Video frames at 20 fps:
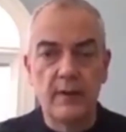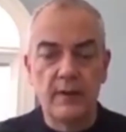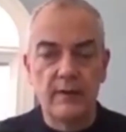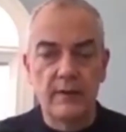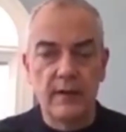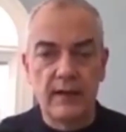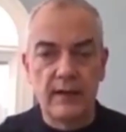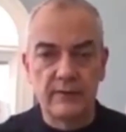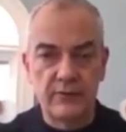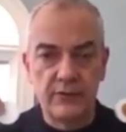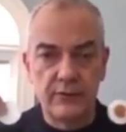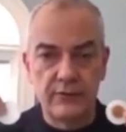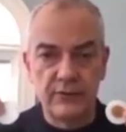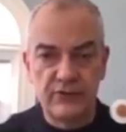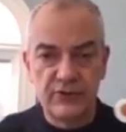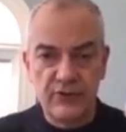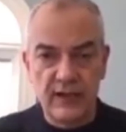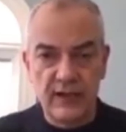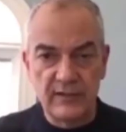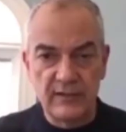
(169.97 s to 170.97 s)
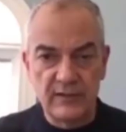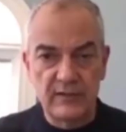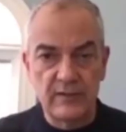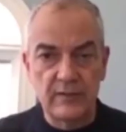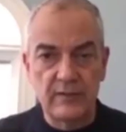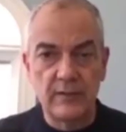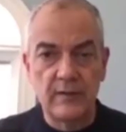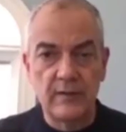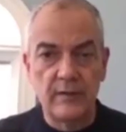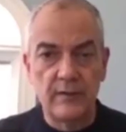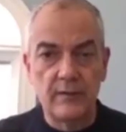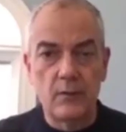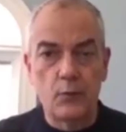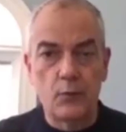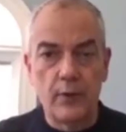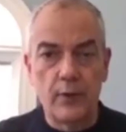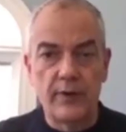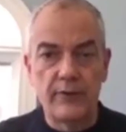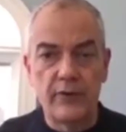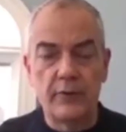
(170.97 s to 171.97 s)
to adjust
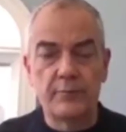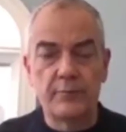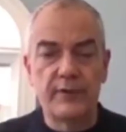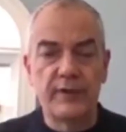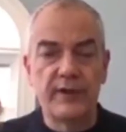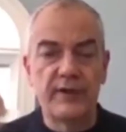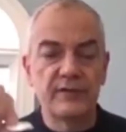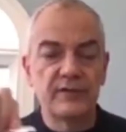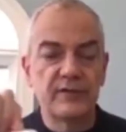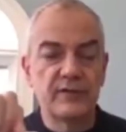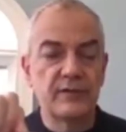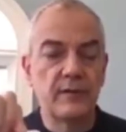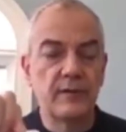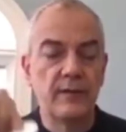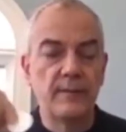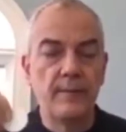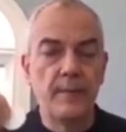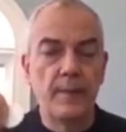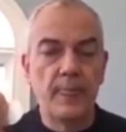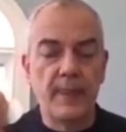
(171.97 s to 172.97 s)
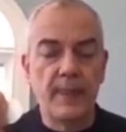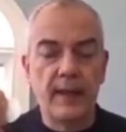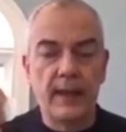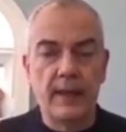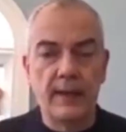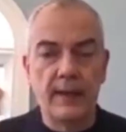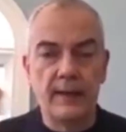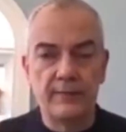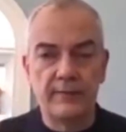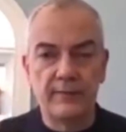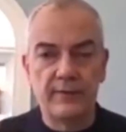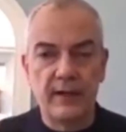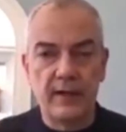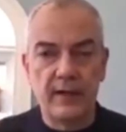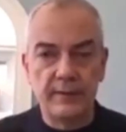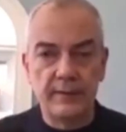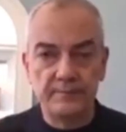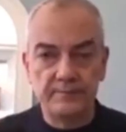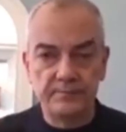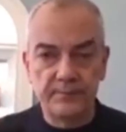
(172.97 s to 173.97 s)
where they're placed, and
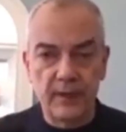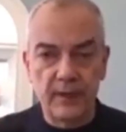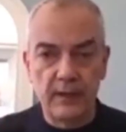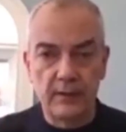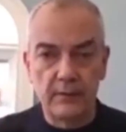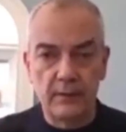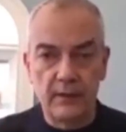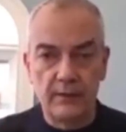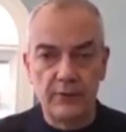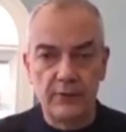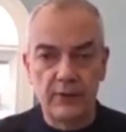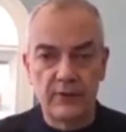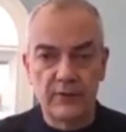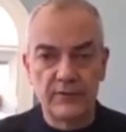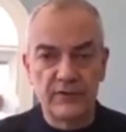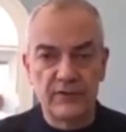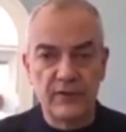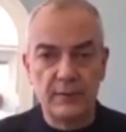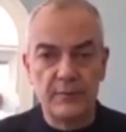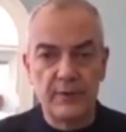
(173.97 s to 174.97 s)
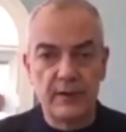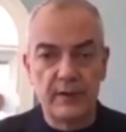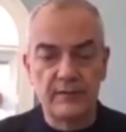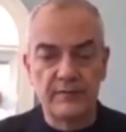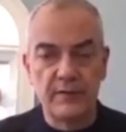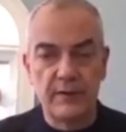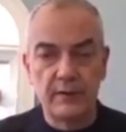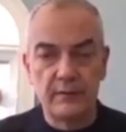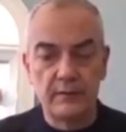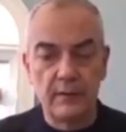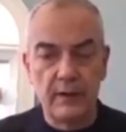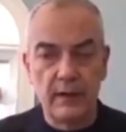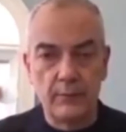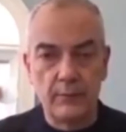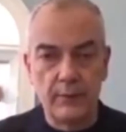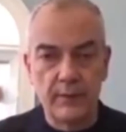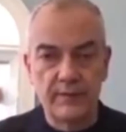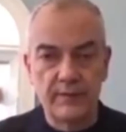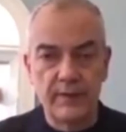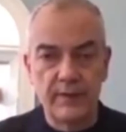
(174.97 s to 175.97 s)
you can see benefit
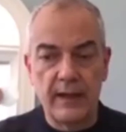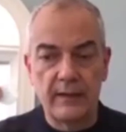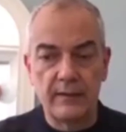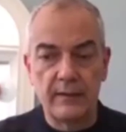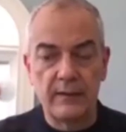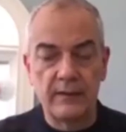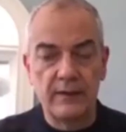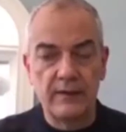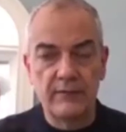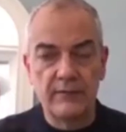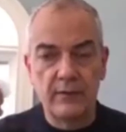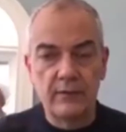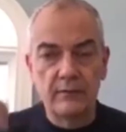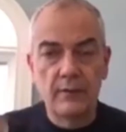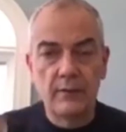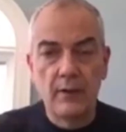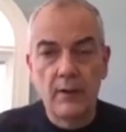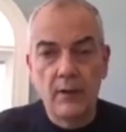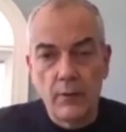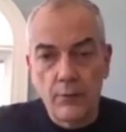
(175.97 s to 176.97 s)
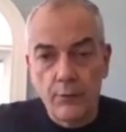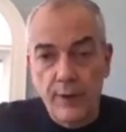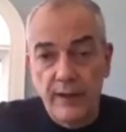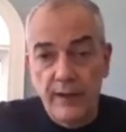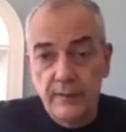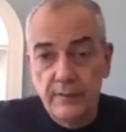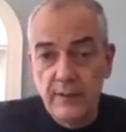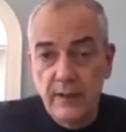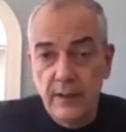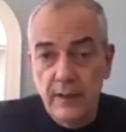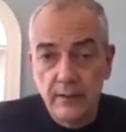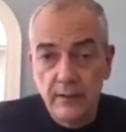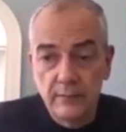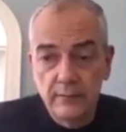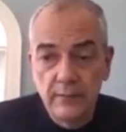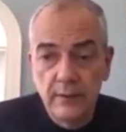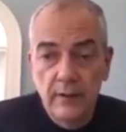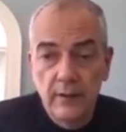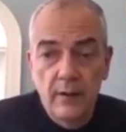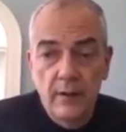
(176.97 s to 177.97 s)
with that. And even right
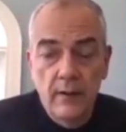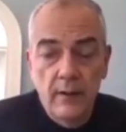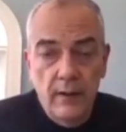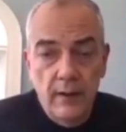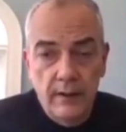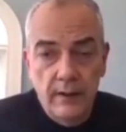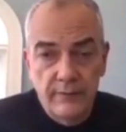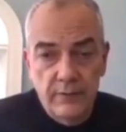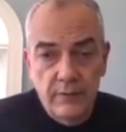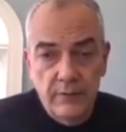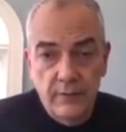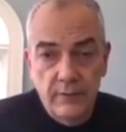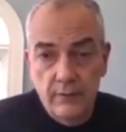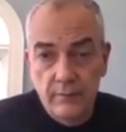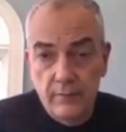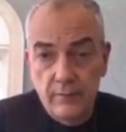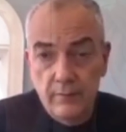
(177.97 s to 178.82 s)
down to